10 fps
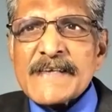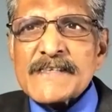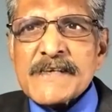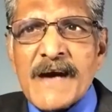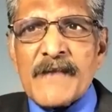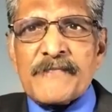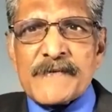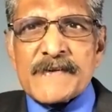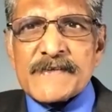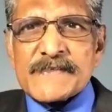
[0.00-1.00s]

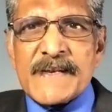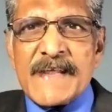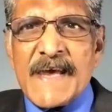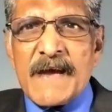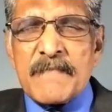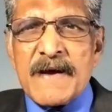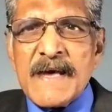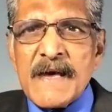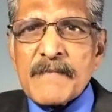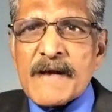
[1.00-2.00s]
confidence in him
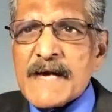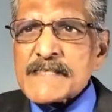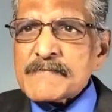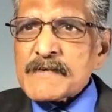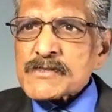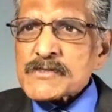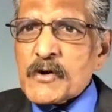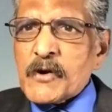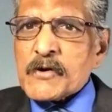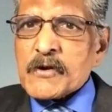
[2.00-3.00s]
because he was
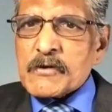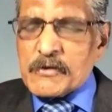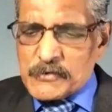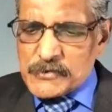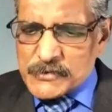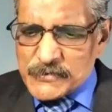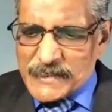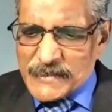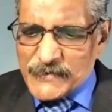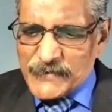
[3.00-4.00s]
so close to
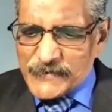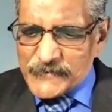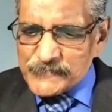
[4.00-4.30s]
the Lord.